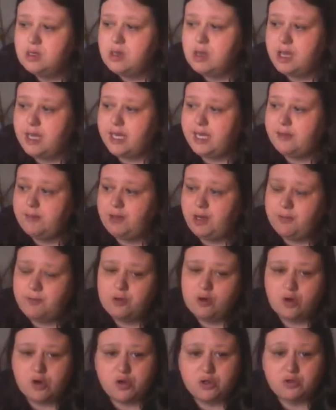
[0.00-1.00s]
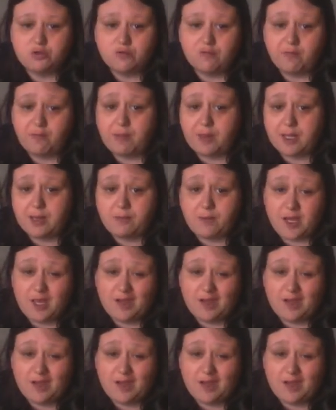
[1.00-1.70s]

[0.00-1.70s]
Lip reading: And then when I put all the sofa bed away and I